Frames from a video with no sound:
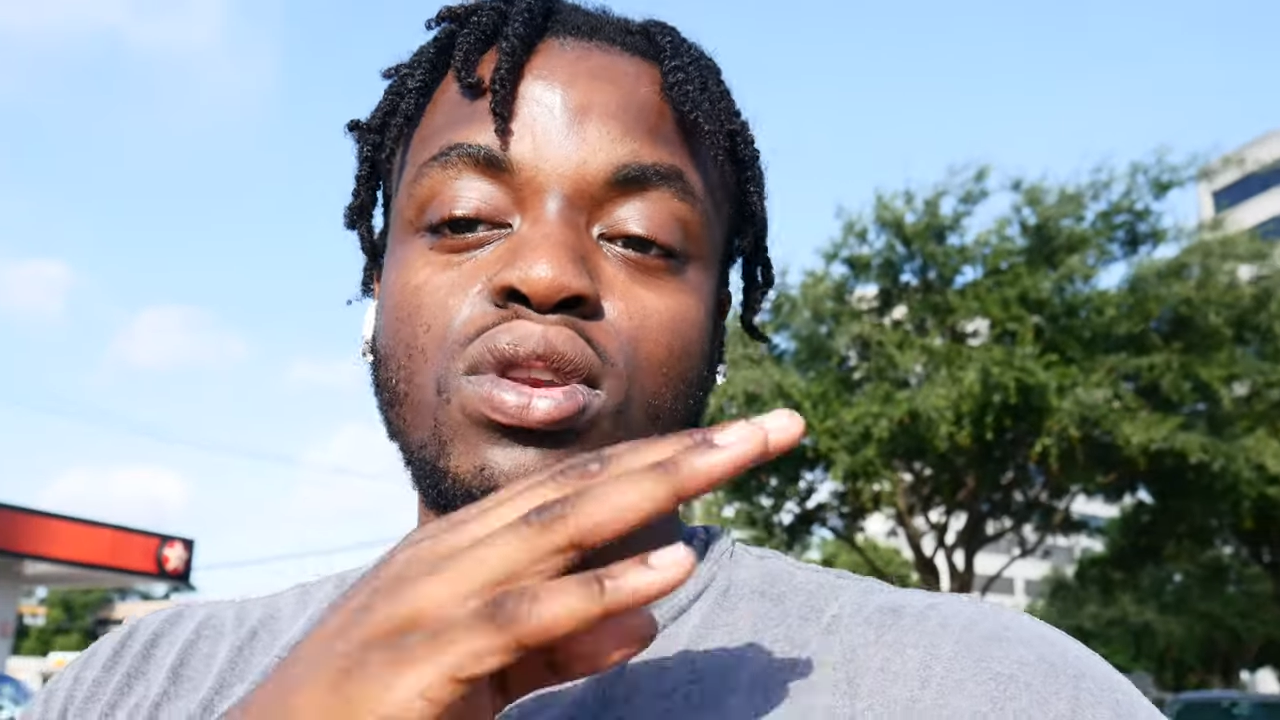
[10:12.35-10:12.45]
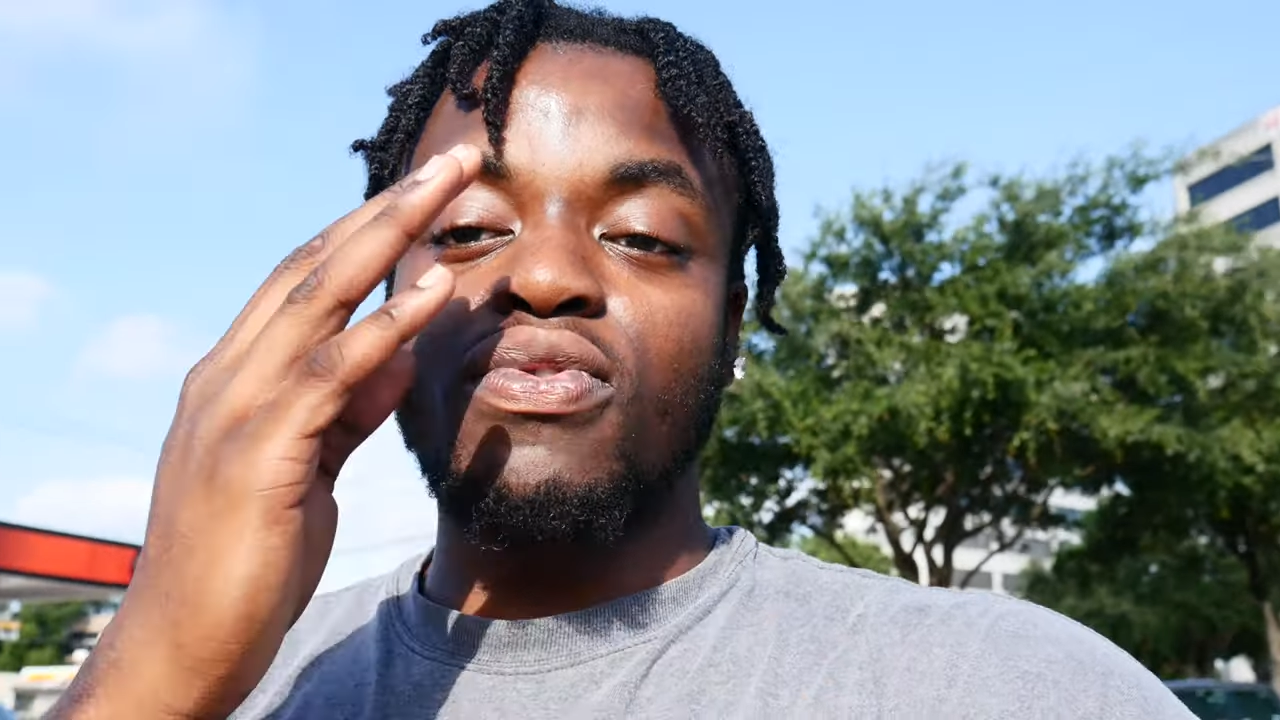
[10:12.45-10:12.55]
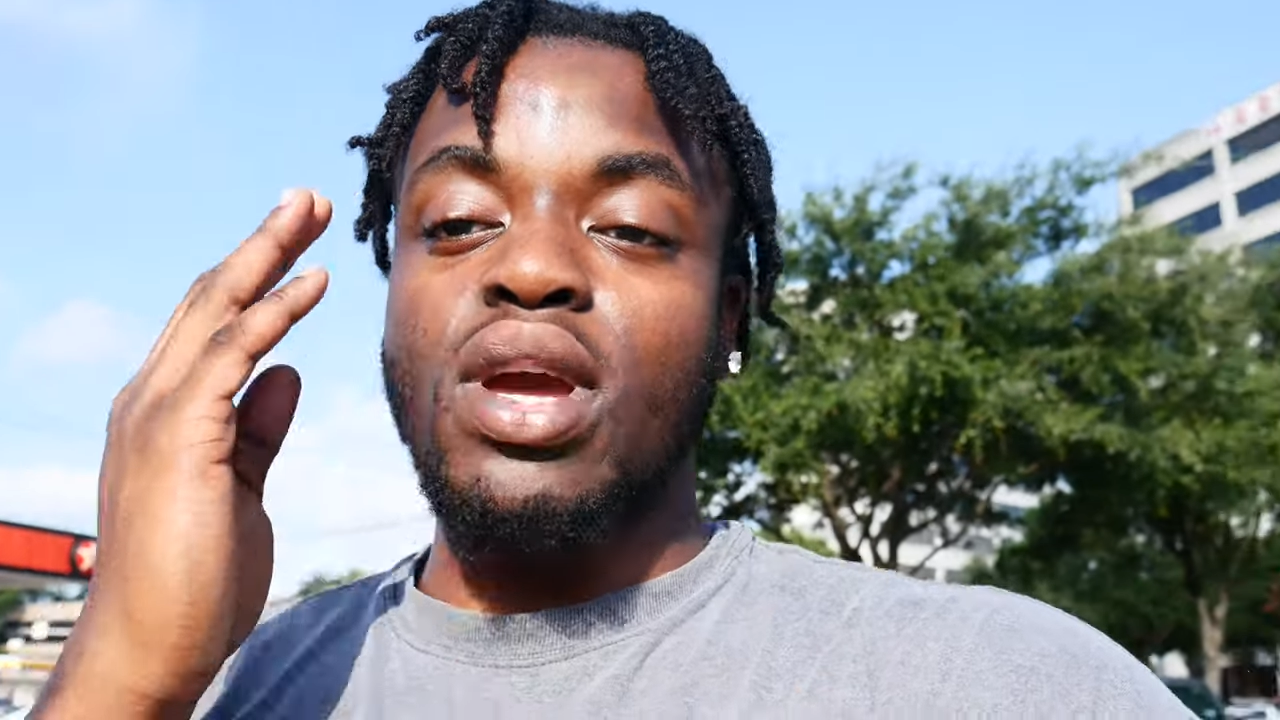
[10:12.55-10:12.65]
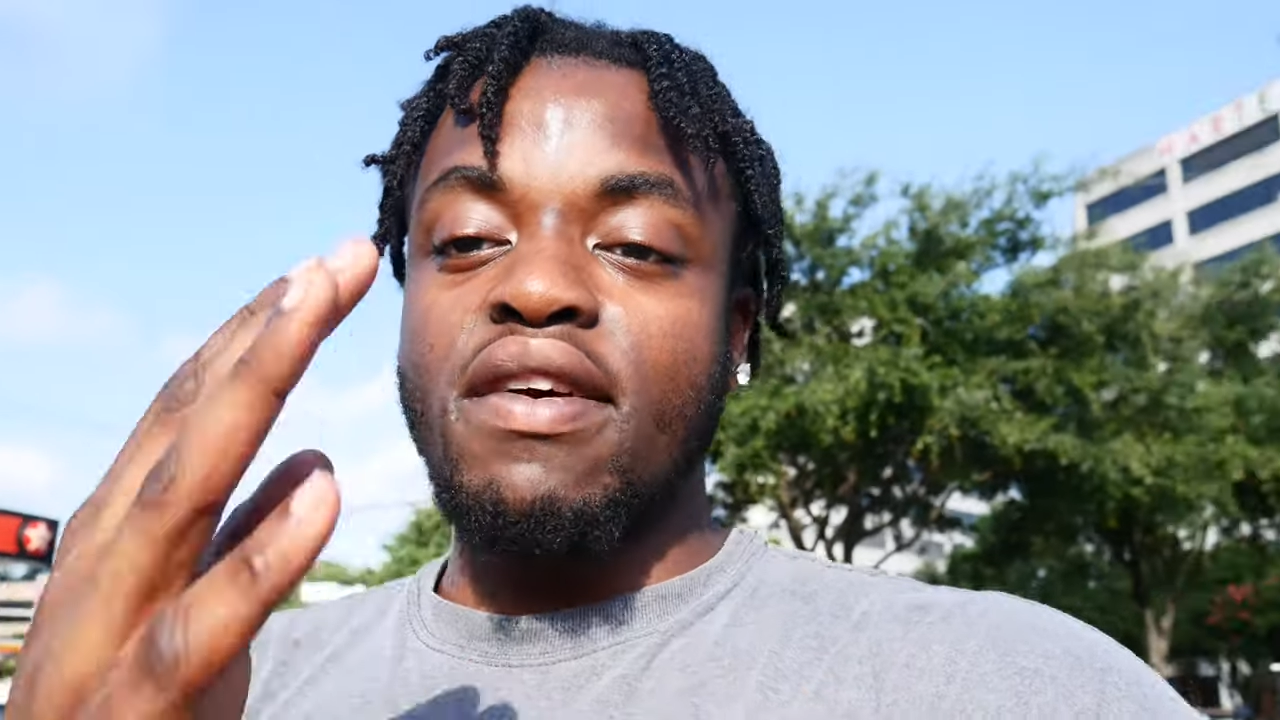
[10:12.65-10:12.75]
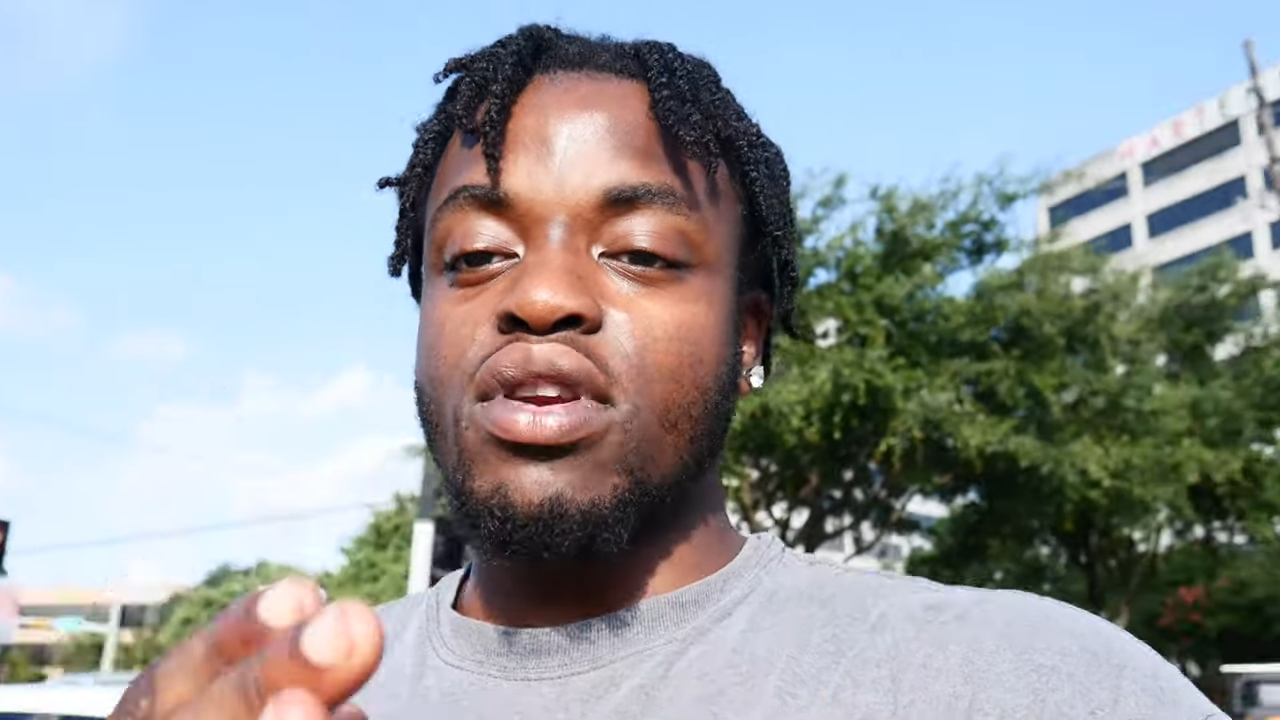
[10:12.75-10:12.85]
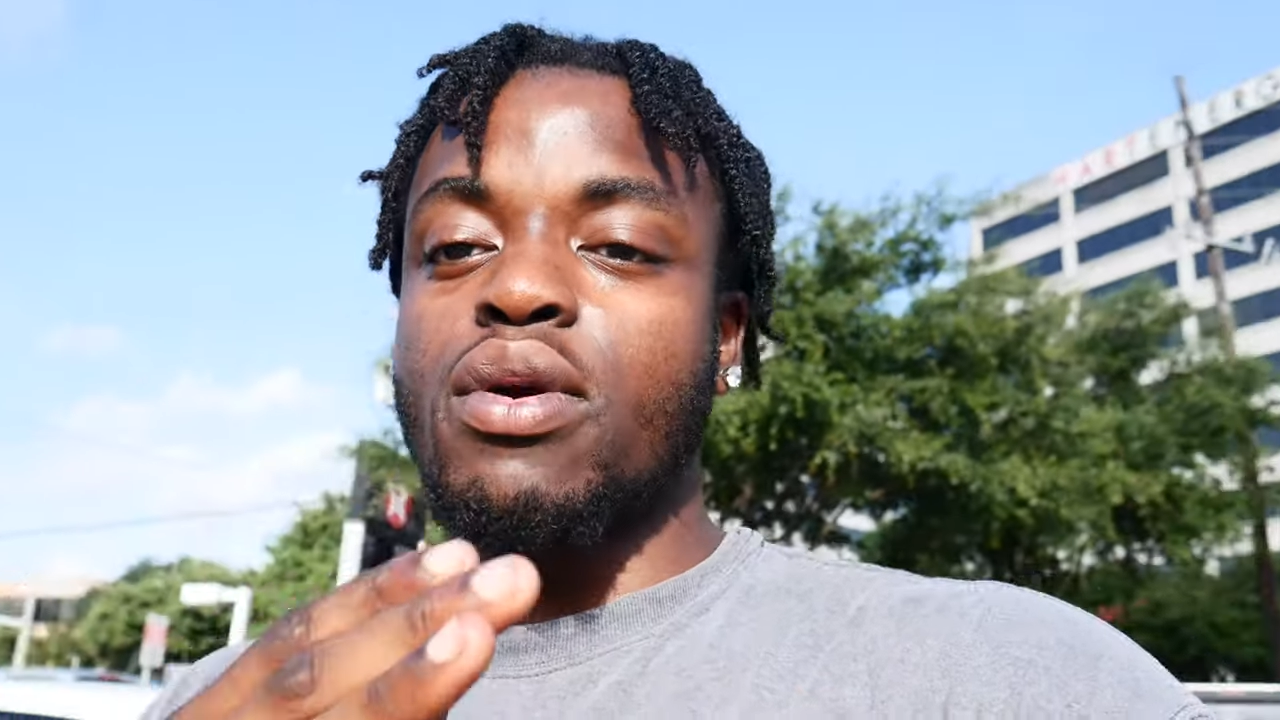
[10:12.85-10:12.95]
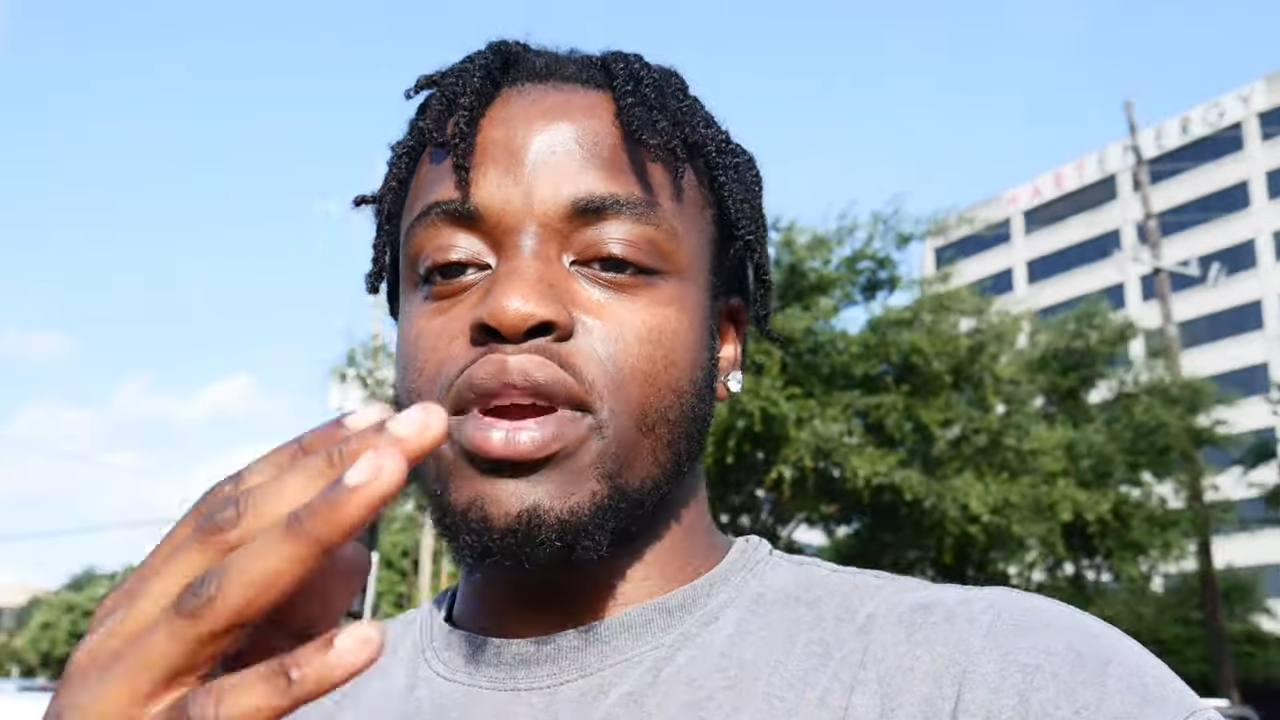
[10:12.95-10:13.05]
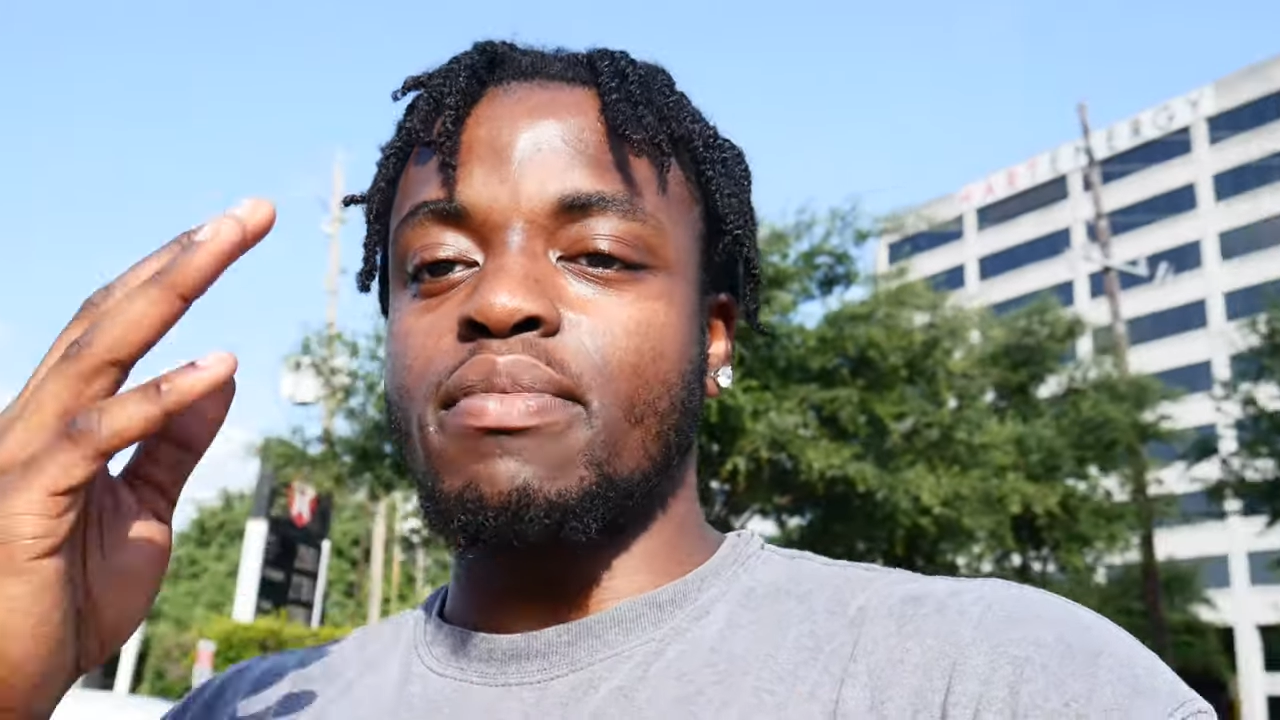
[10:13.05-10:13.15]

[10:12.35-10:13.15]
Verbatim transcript: If you haven't already,